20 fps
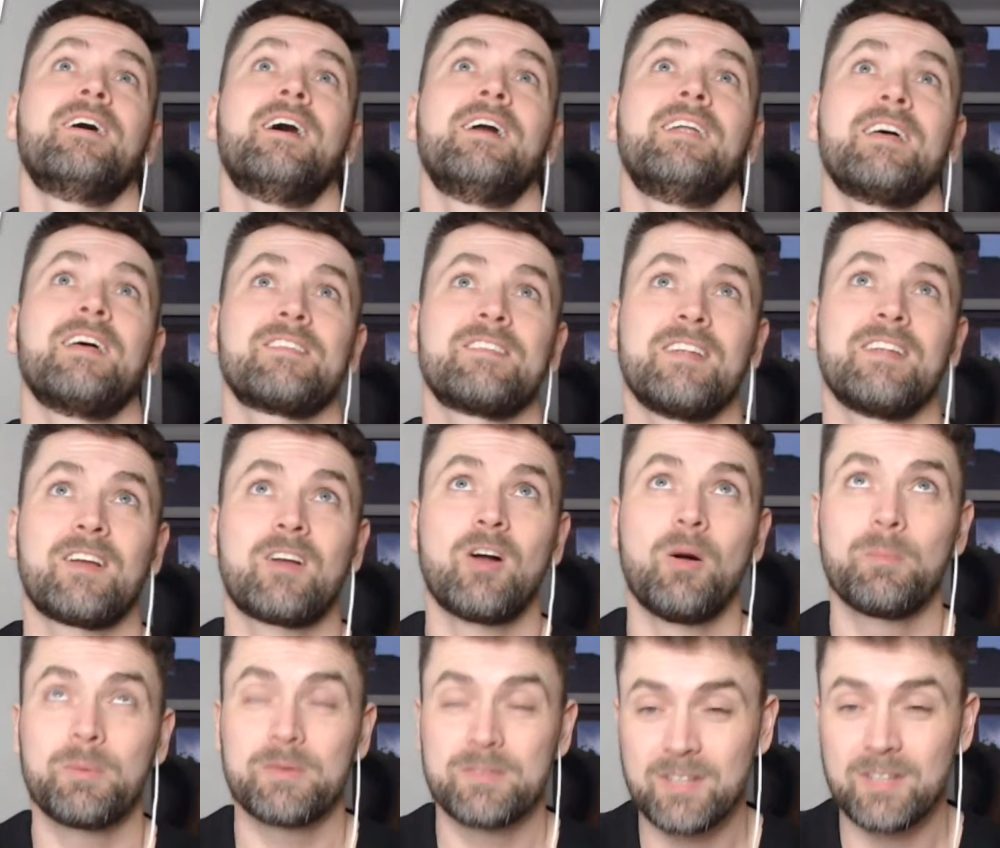And that's in a
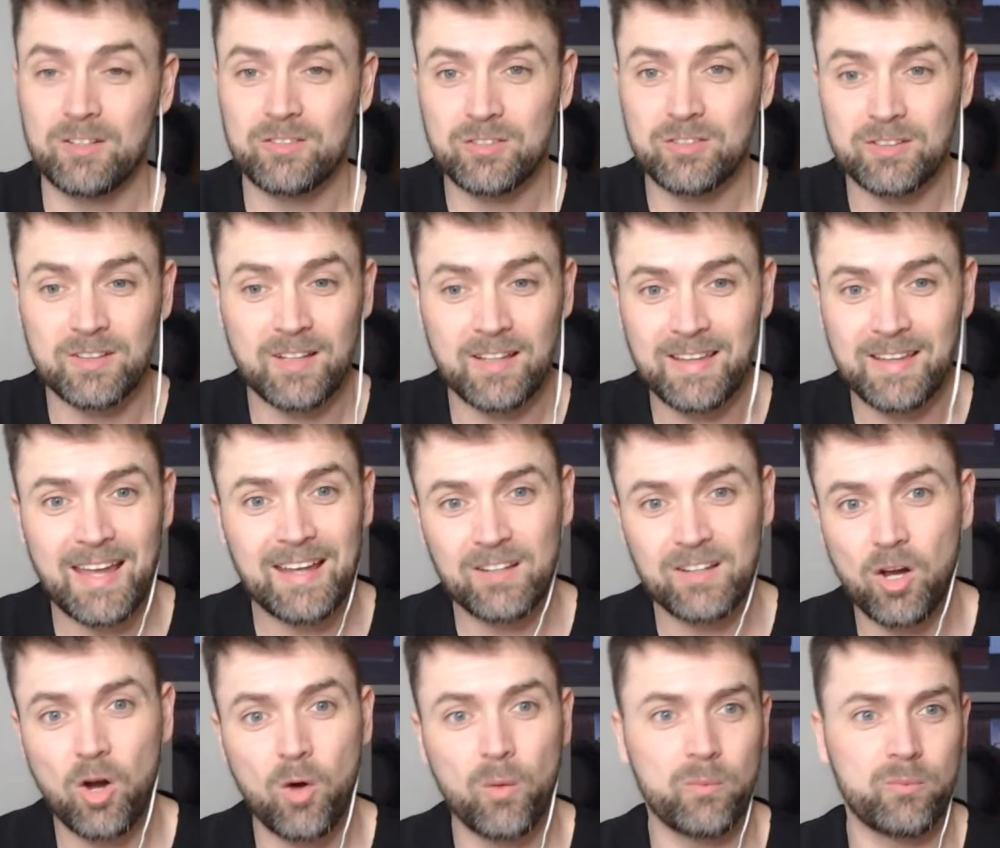competition that they
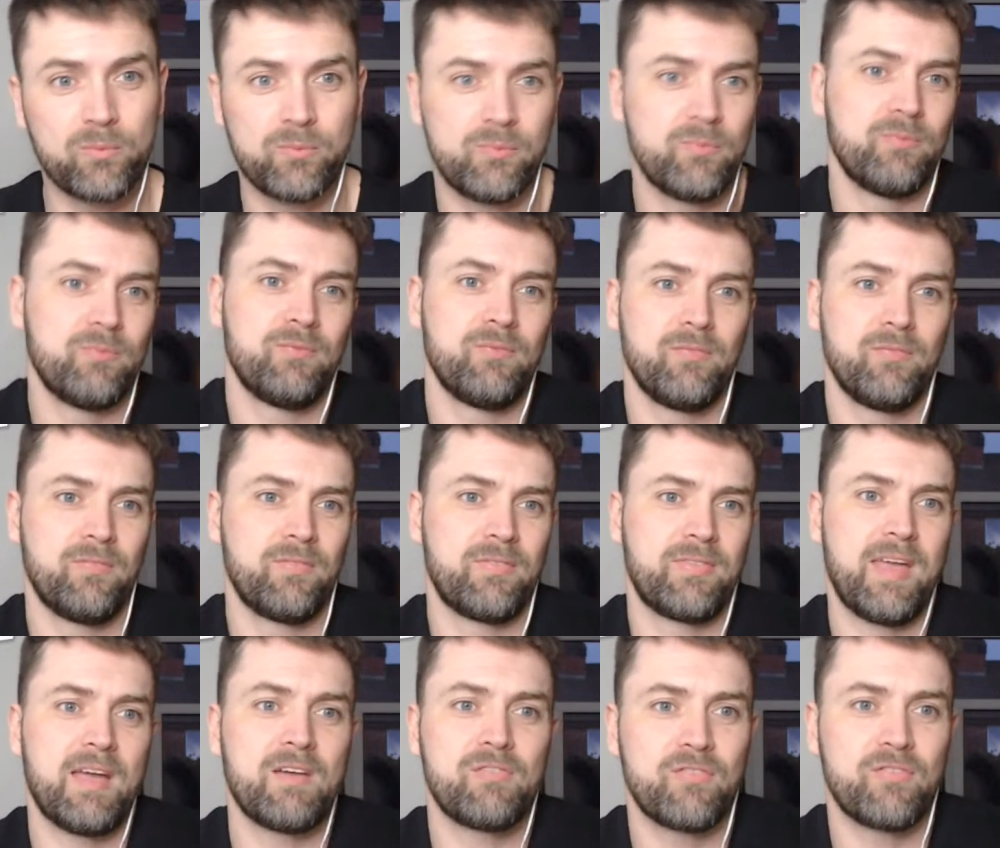know
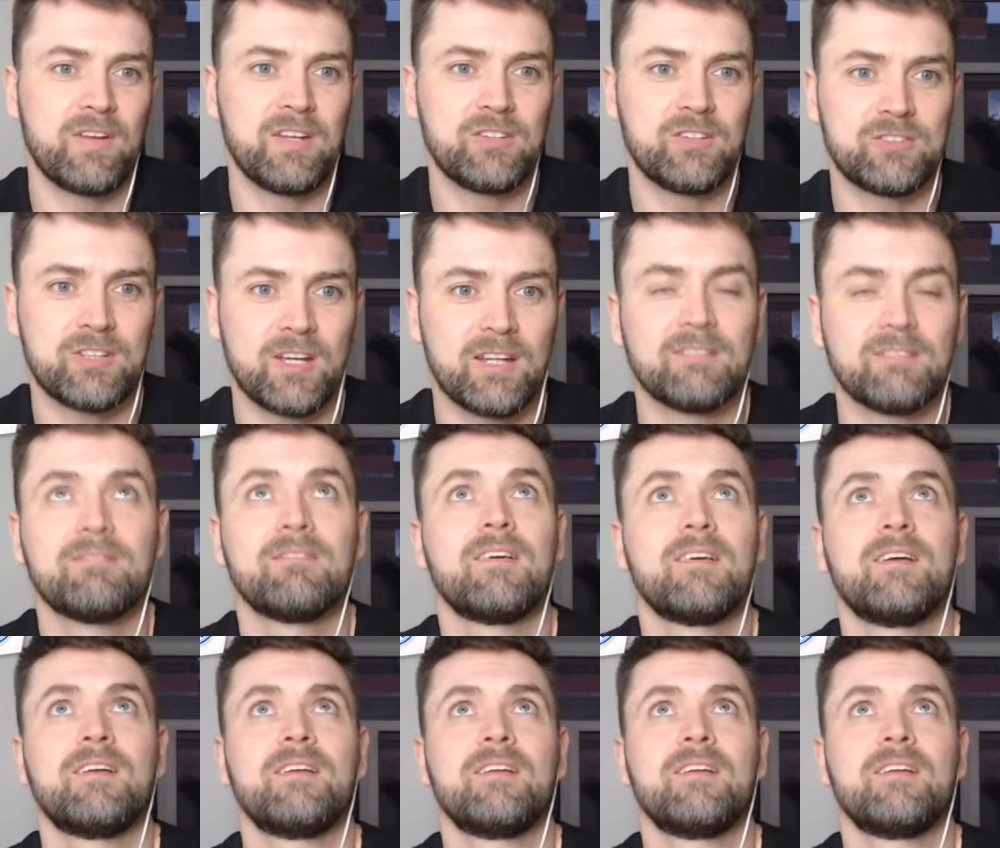they're finished in.